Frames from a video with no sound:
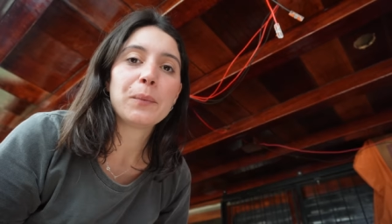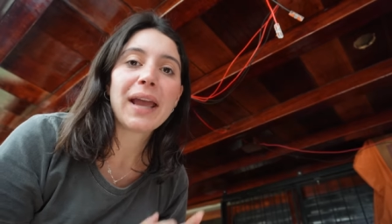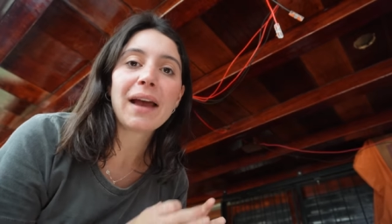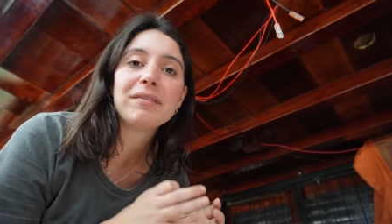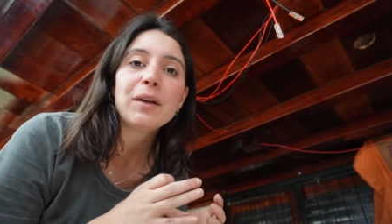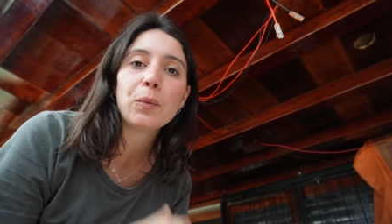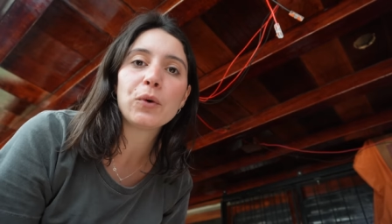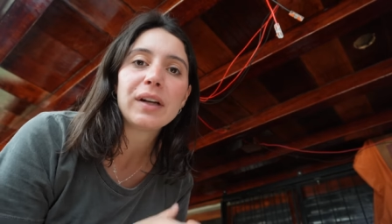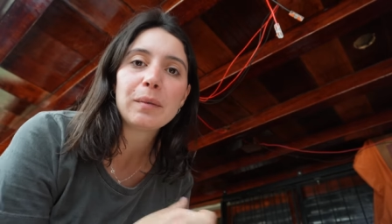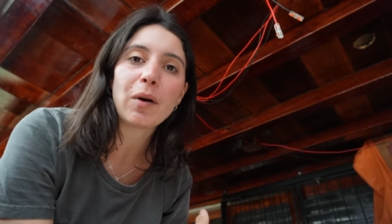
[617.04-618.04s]
We have the
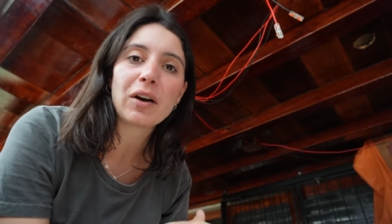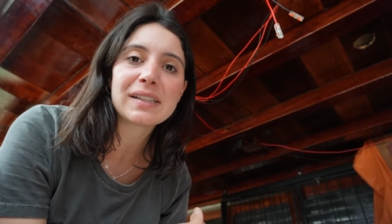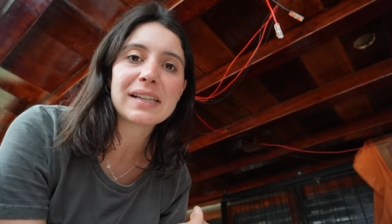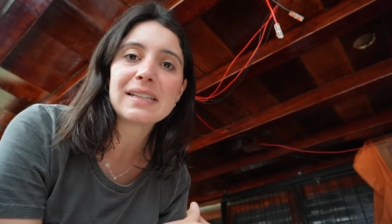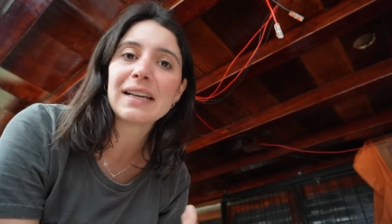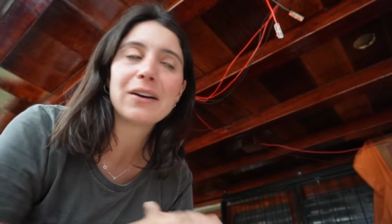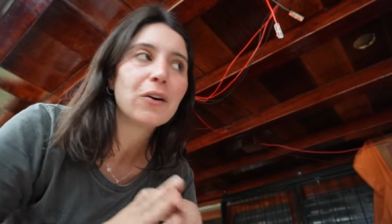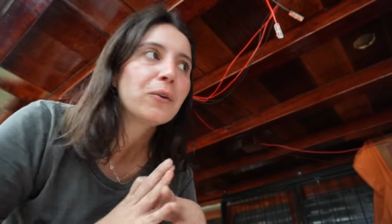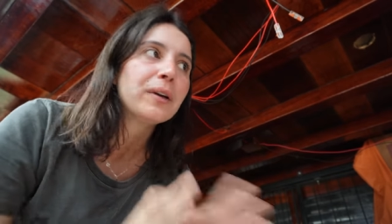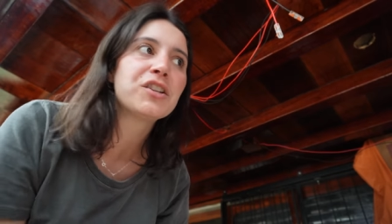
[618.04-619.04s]
wooden boxes. They're
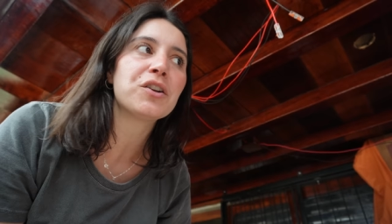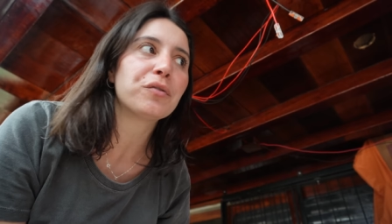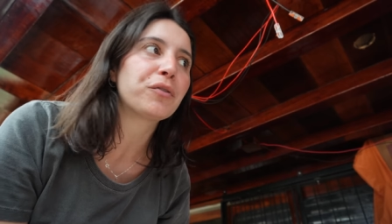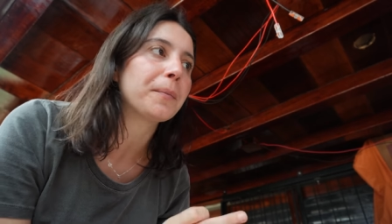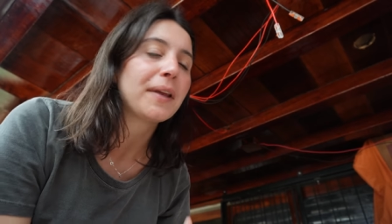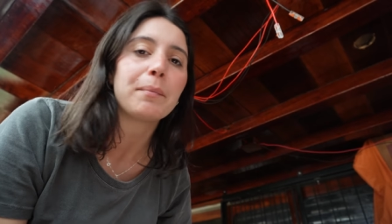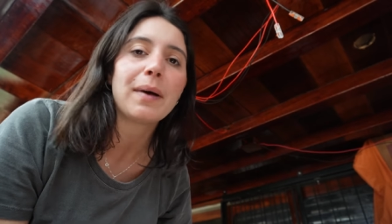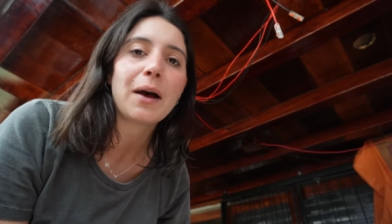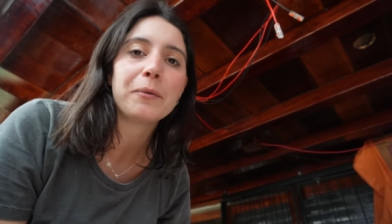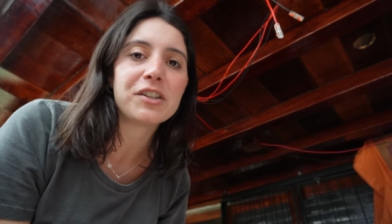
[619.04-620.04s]
original from Yabá.